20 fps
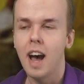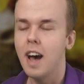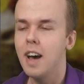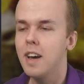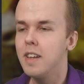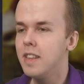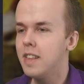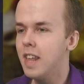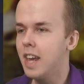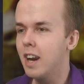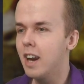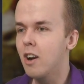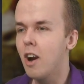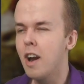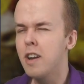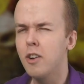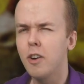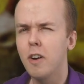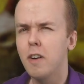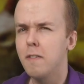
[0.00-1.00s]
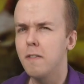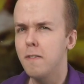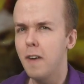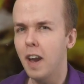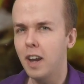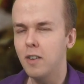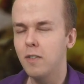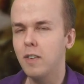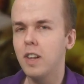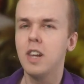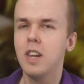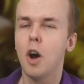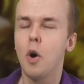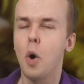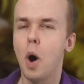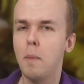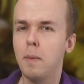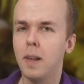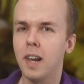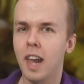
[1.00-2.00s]
They are under effectively
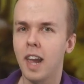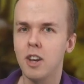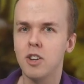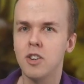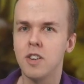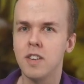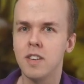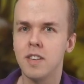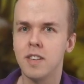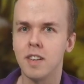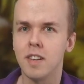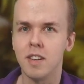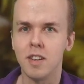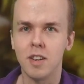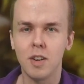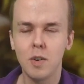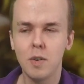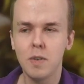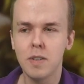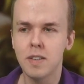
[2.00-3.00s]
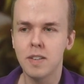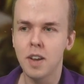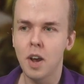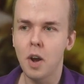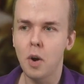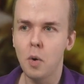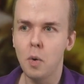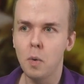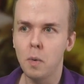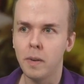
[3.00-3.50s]
no obligation to do so.